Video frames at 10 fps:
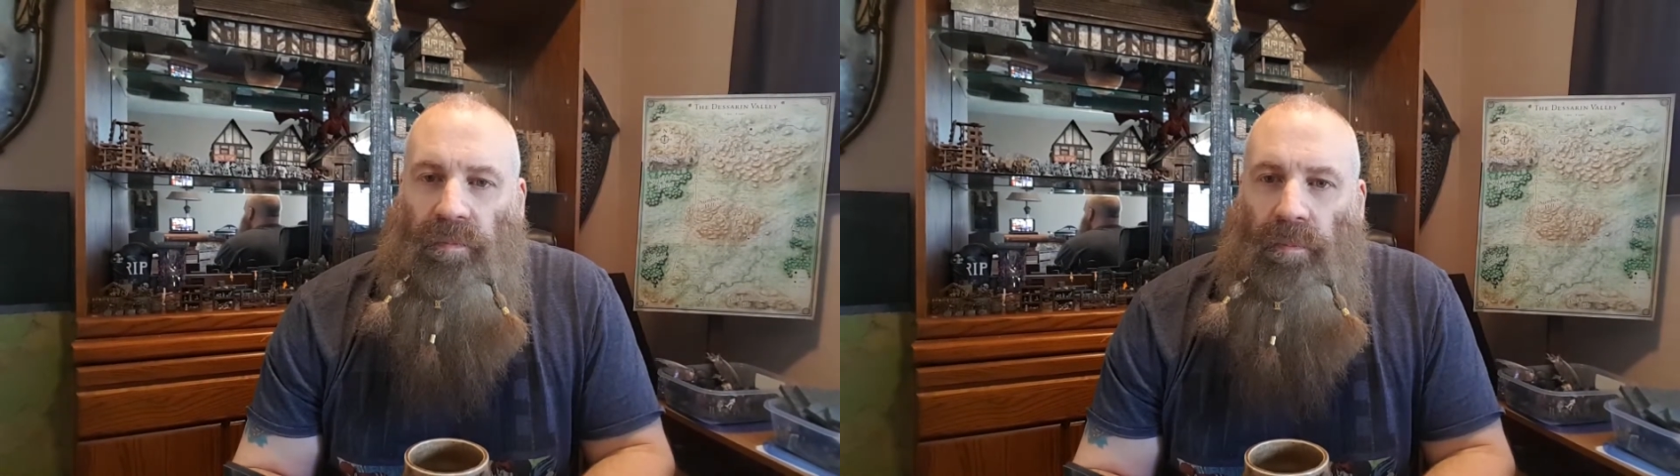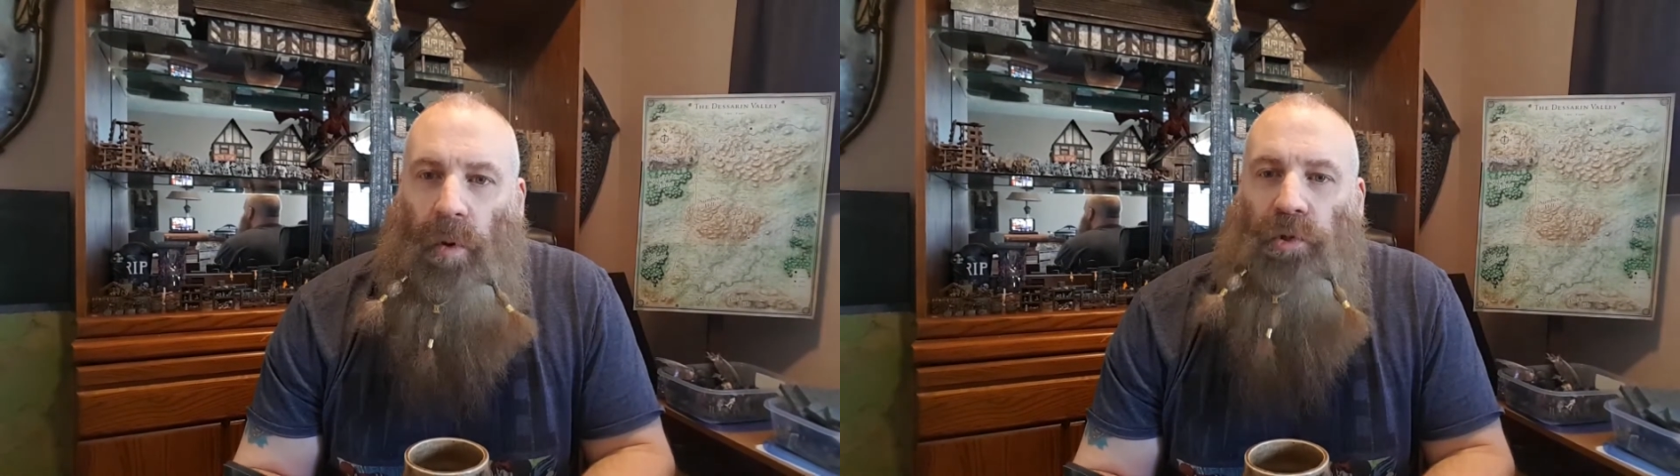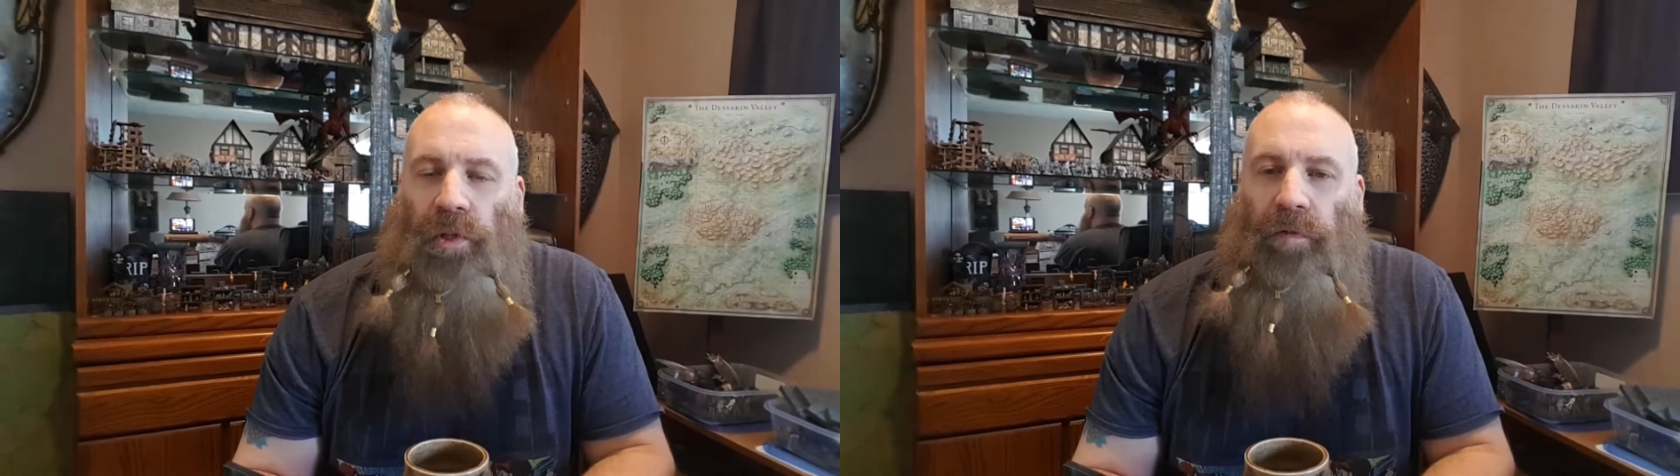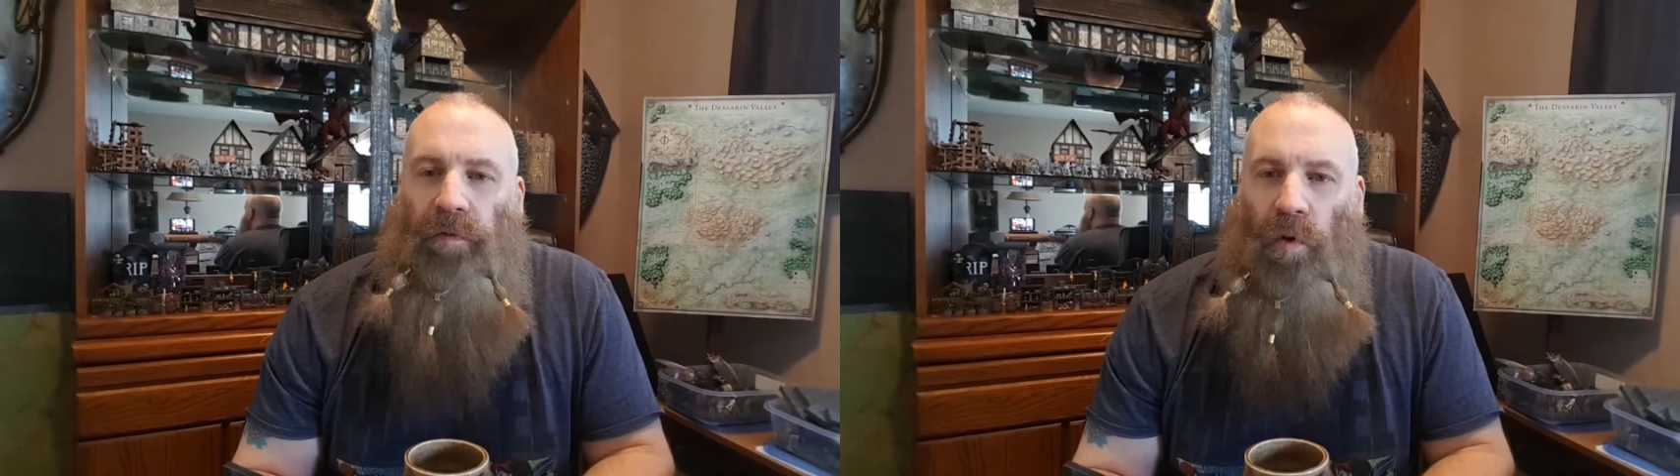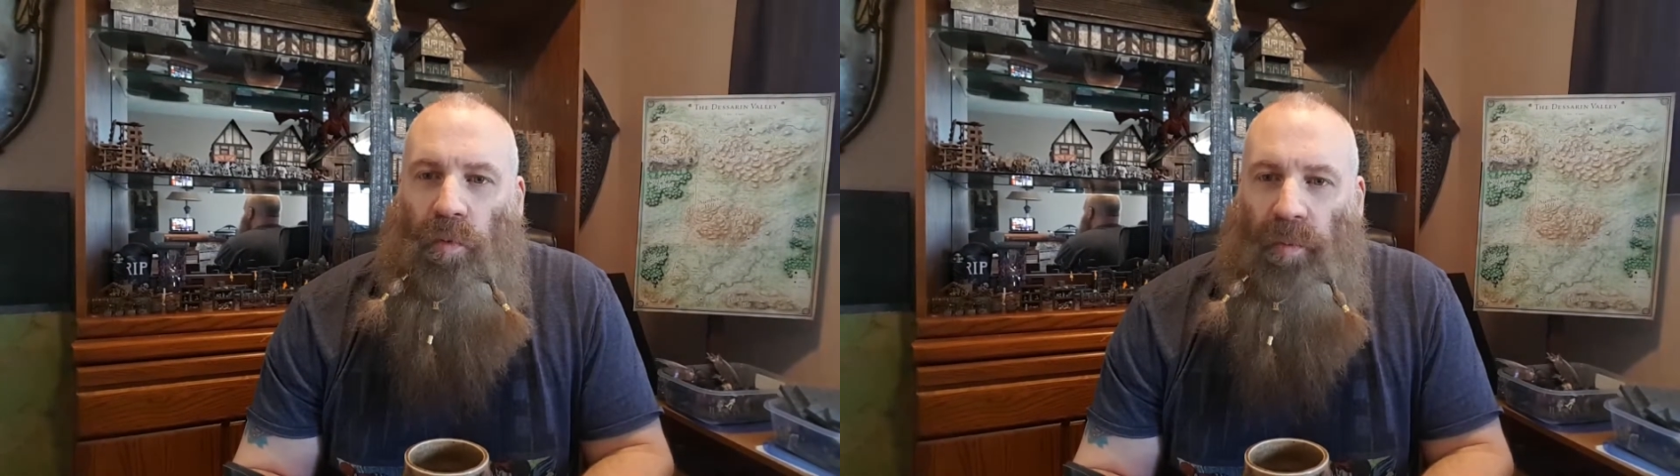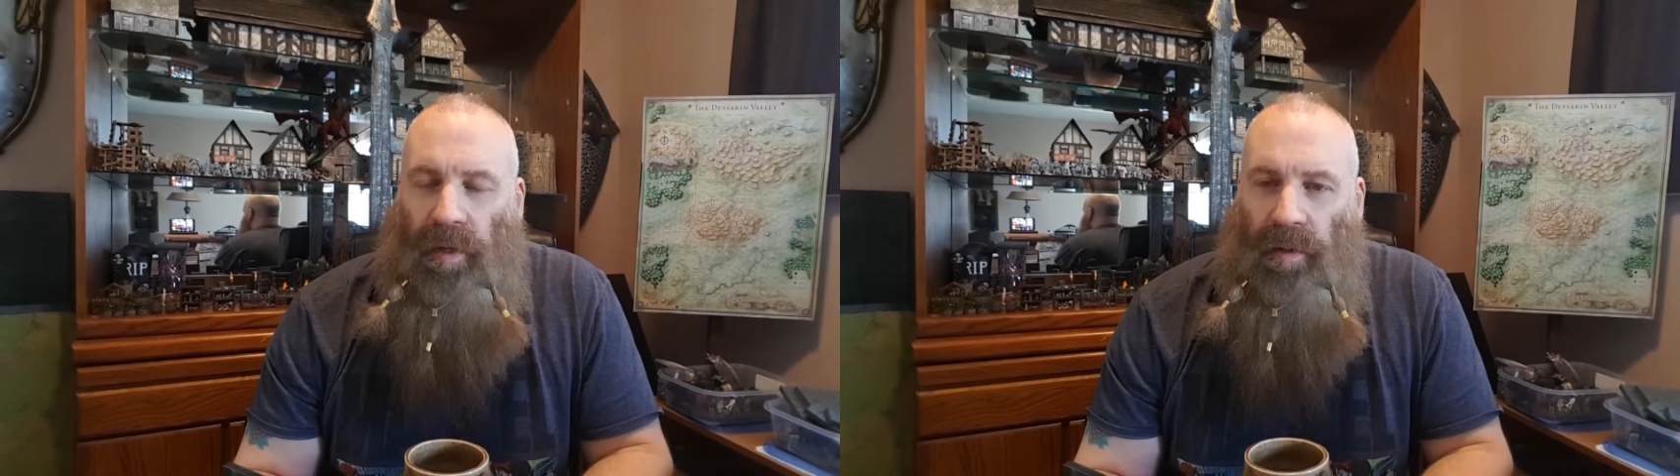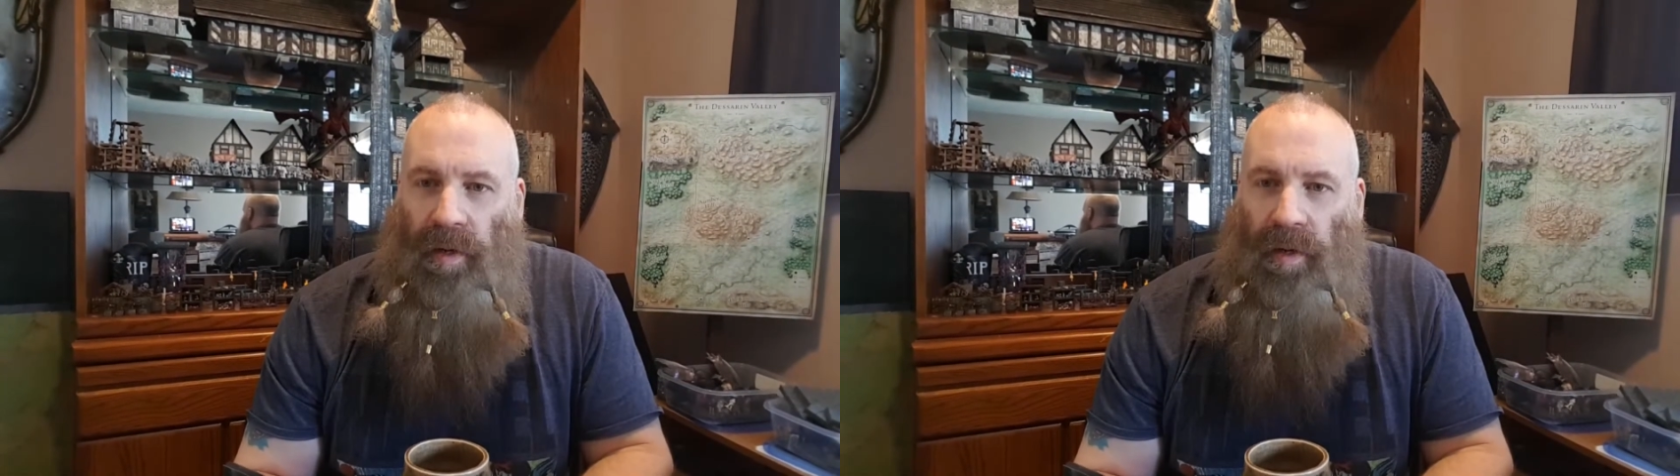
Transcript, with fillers: mostly foam and,